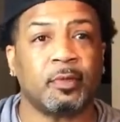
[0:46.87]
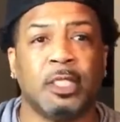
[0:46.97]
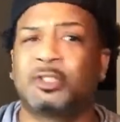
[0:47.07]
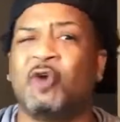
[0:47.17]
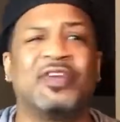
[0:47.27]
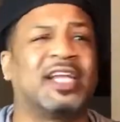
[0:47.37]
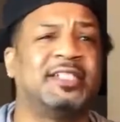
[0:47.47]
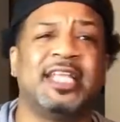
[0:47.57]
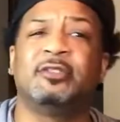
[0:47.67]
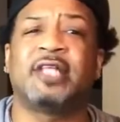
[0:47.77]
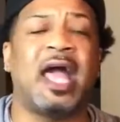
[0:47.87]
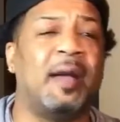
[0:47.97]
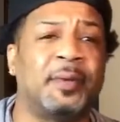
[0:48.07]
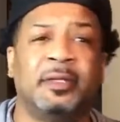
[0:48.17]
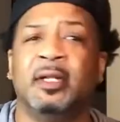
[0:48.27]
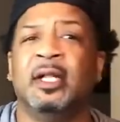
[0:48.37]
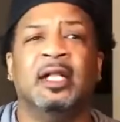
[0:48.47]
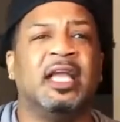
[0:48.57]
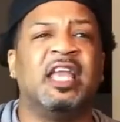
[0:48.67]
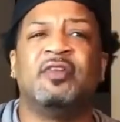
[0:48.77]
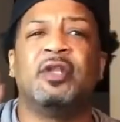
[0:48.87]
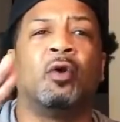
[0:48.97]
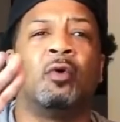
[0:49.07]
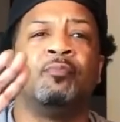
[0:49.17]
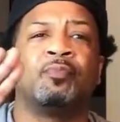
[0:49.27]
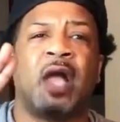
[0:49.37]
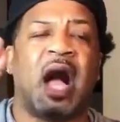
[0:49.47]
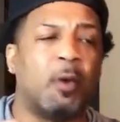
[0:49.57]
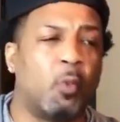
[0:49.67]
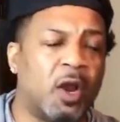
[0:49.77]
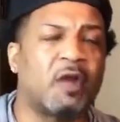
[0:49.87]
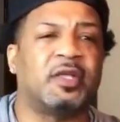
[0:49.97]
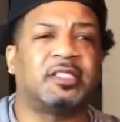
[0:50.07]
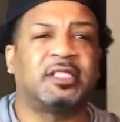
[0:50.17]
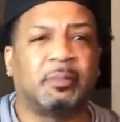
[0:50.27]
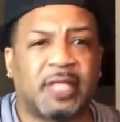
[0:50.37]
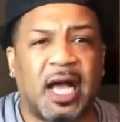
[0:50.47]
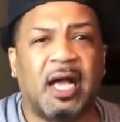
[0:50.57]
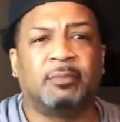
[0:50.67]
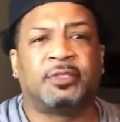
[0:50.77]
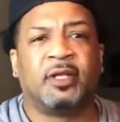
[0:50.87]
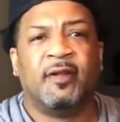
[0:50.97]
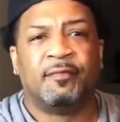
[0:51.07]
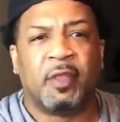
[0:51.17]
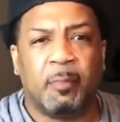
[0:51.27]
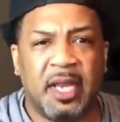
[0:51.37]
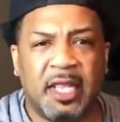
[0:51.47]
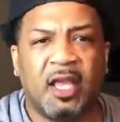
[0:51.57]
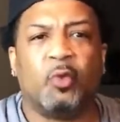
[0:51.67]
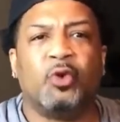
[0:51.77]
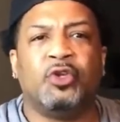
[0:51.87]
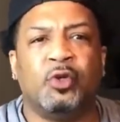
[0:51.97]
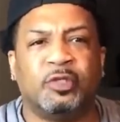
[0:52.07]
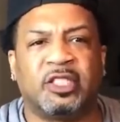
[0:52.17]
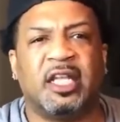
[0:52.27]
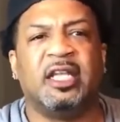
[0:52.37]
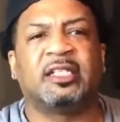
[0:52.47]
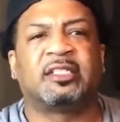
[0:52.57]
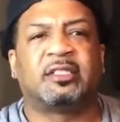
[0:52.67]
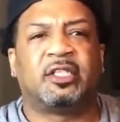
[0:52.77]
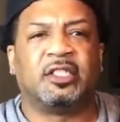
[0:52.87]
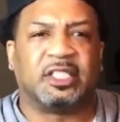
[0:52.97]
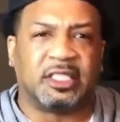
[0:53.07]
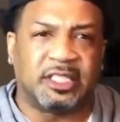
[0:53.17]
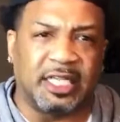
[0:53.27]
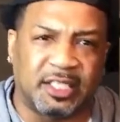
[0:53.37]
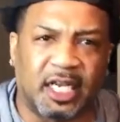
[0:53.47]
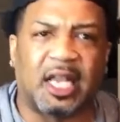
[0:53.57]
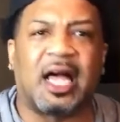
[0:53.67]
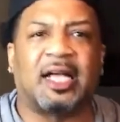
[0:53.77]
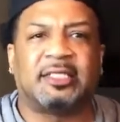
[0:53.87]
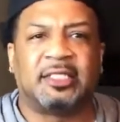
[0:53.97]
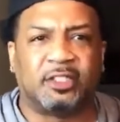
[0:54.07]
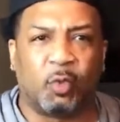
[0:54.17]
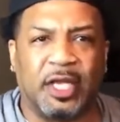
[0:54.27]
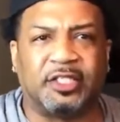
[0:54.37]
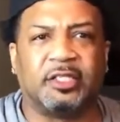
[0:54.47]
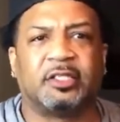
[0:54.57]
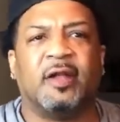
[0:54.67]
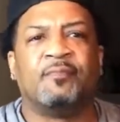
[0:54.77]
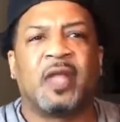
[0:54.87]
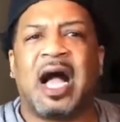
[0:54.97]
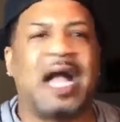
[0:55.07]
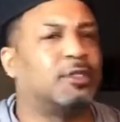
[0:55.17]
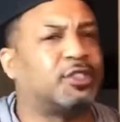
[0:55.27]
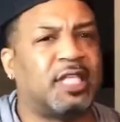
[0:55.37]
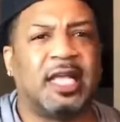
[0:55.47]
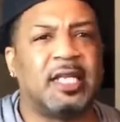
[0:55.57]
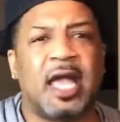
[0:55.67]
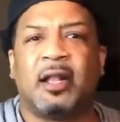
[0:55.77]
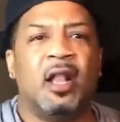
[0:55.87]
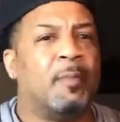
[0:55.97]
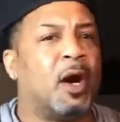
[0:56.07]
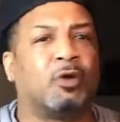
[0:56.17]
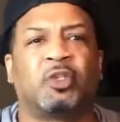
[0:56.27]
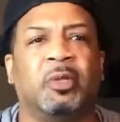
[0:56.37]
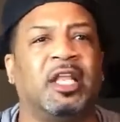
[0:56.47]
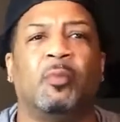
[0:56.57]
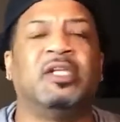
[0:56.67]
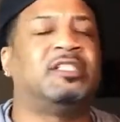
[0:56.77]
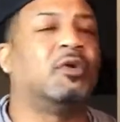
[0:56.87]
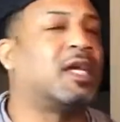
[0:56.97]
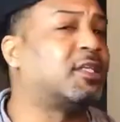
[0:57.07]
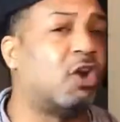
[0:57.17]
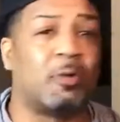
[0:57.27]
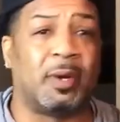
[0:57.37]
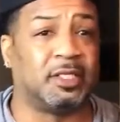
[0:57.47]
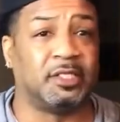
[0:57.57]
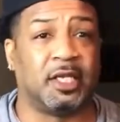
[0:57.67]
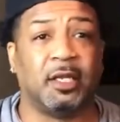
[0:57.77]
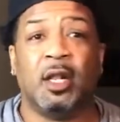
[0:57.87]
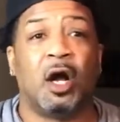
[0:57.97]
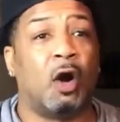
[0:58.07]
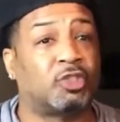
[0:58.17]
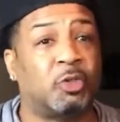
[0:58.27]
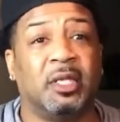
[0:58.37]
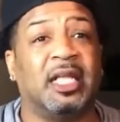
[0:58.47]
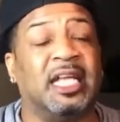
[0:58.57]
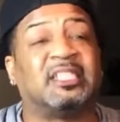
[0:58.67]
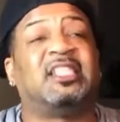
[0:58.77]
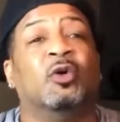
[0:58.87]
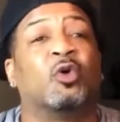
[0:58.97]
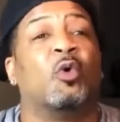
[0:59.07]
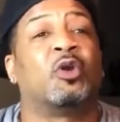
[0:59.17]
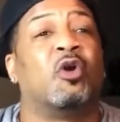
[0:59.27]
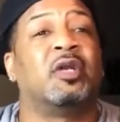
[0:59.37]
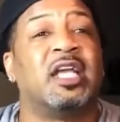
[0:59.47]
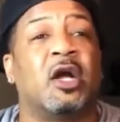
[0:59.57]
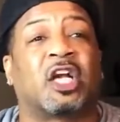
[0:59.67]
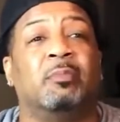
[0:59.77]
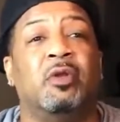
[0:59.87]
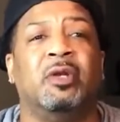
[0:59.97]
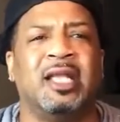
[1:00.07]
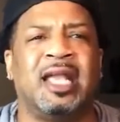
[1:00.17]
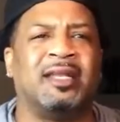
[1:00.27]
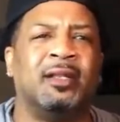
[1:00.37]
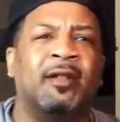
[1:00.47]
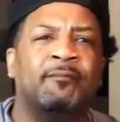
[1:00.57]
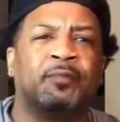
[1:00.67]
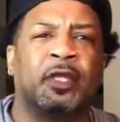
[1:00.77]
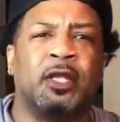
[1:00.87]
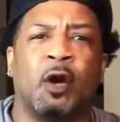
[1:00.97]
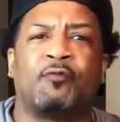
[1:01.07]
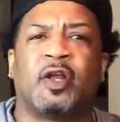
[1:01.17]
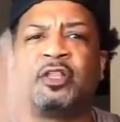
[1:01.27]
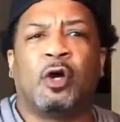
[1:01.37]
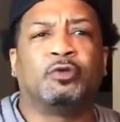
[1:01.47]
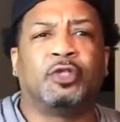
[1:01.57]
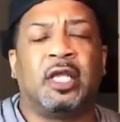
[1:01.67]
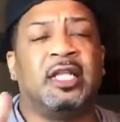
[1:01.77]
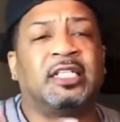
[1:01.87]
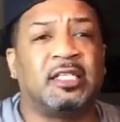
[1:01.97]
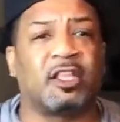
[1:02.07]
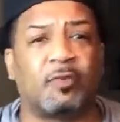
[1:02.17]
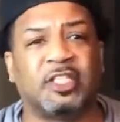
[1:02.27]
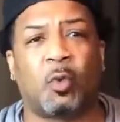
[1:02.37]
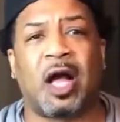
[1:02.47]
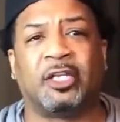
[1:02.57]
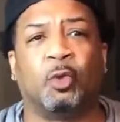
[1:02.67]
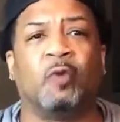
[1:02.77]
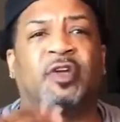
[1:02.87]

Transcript: So if it continues to happen, even though I'm aware that sometimes the media will use things to sensationalize situations, I understand that, but ultimately we still got to talk about this shit. Ultimately, it's still going on in our community, and you know, for those, and this is another reason why I do it.